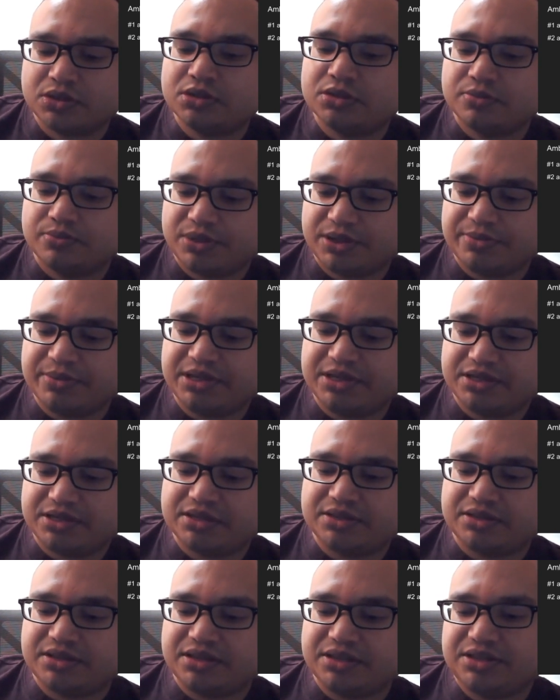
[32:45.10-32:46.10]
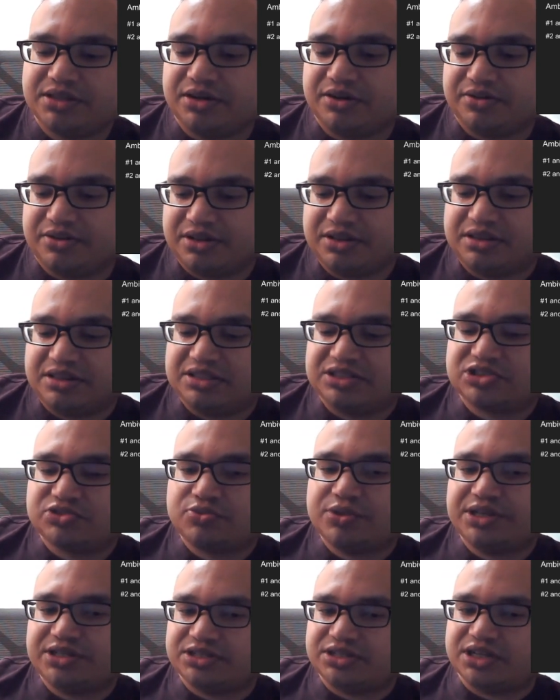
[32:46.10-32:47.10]
but to me, the
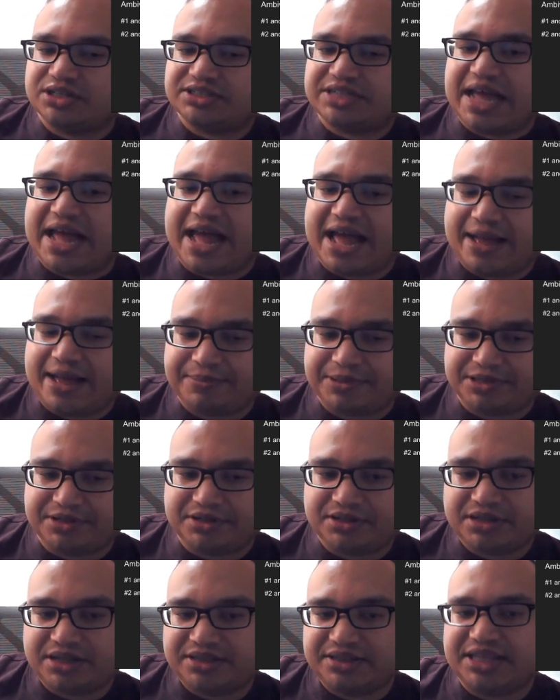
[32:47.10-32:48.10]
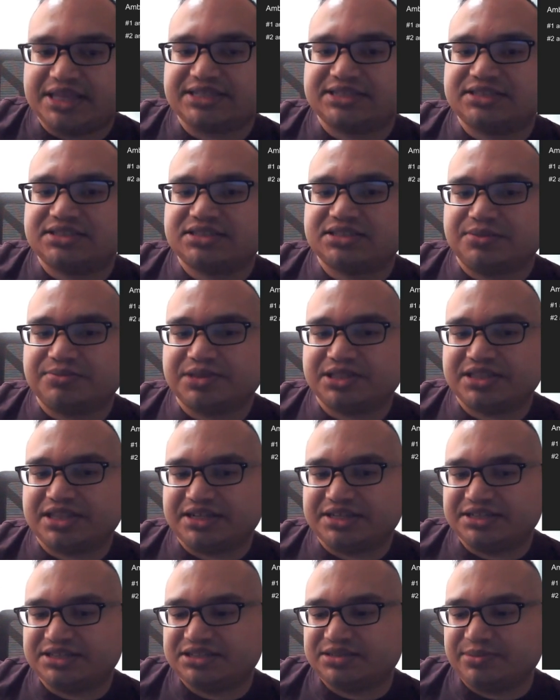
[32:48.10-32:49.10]
swing does happen, and that's something that
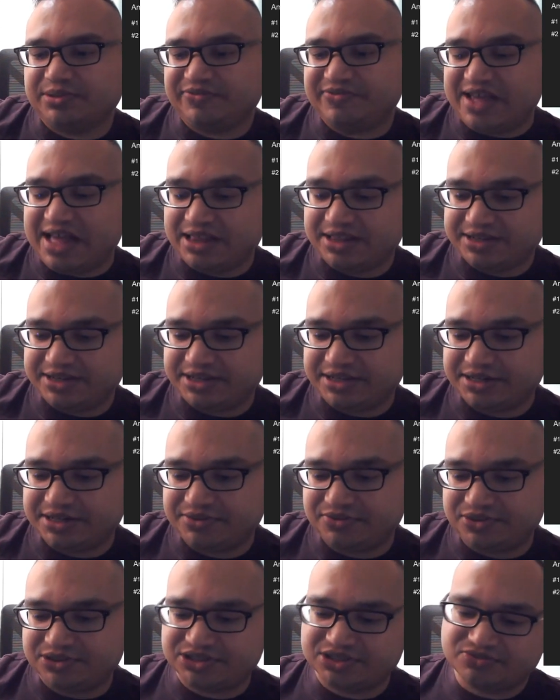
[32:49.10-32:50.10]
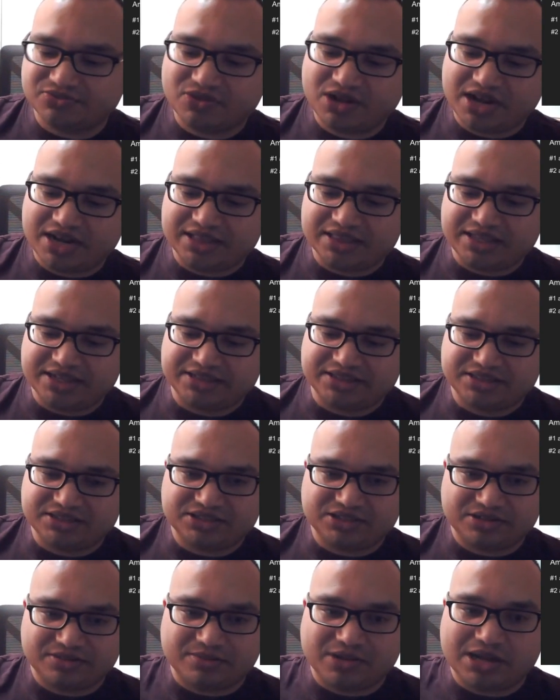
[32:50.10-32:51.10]
needs to be validated, which is why I like the
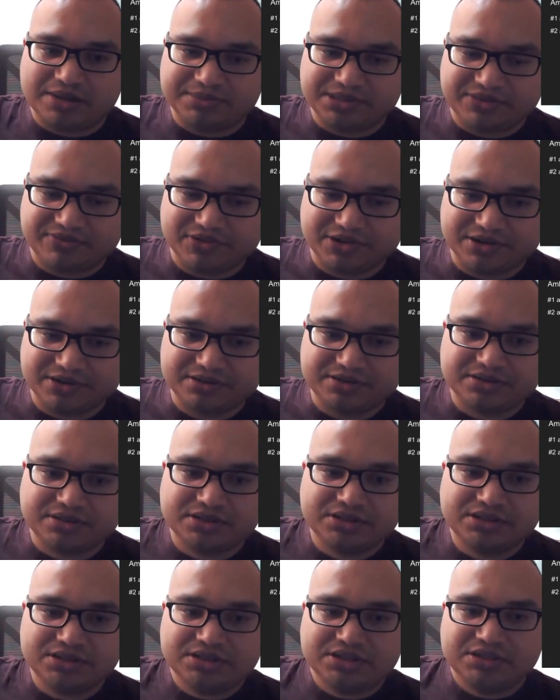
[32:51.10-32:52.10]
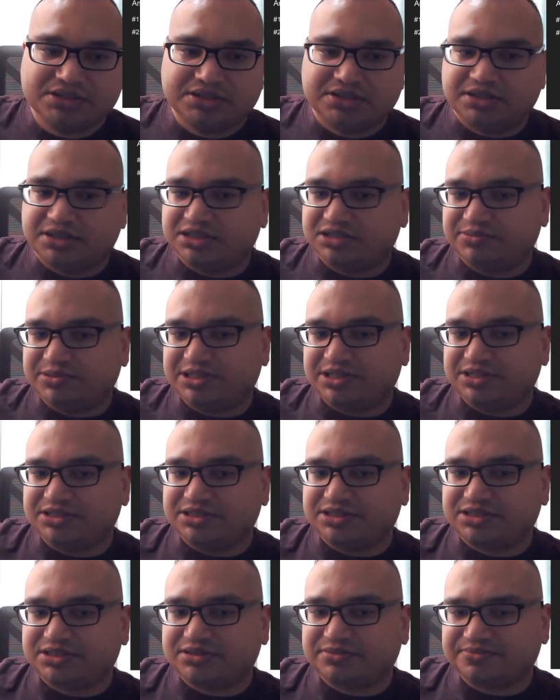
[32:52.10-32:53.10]
term omnivert, is
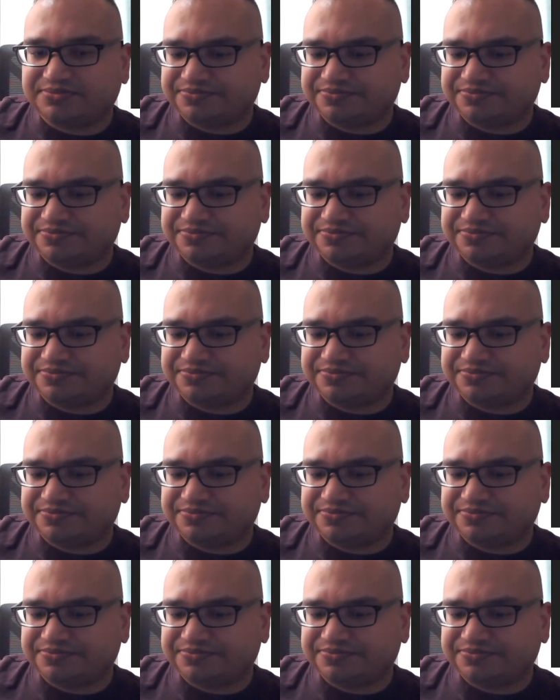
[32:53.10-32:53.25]
because